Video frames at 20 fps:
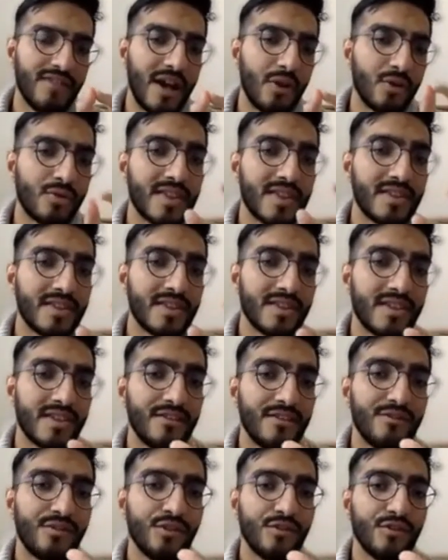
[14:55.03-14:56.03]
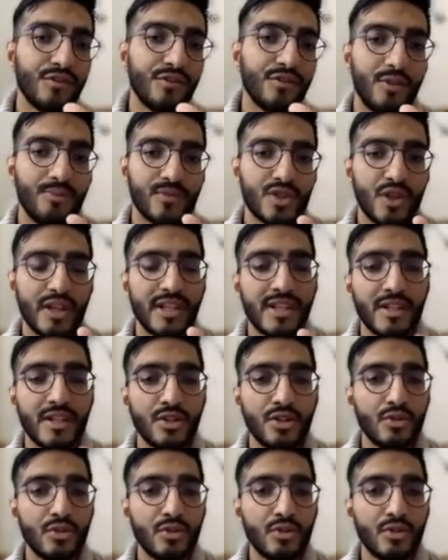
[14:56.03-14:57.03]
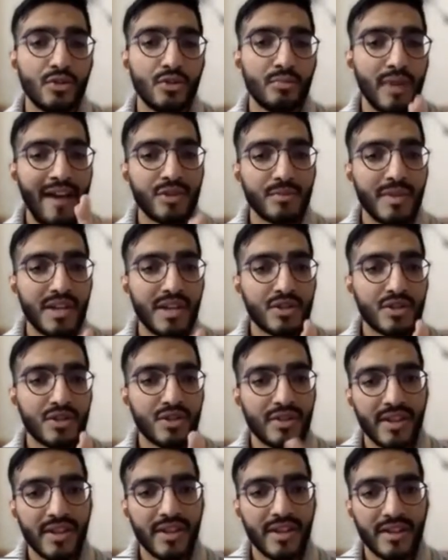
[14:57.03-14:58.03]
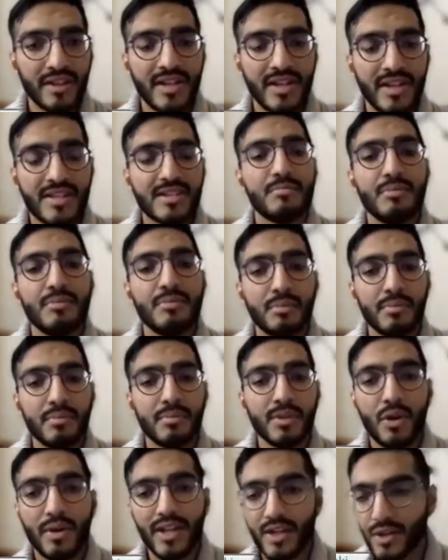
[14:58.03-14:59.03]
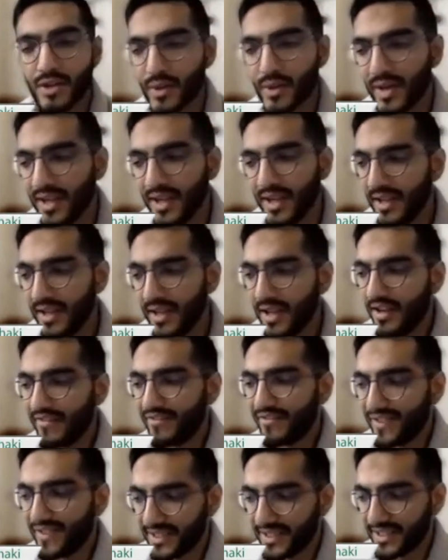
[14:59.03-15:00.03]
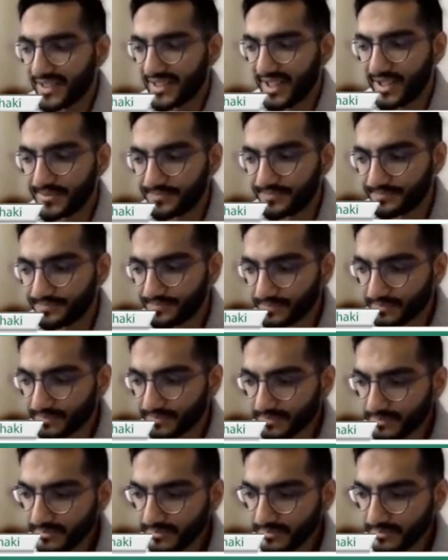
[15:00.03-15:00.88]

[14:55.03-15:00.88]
vowel rather than a full vowel. So you have to make sure that it doesn't go into a fatha.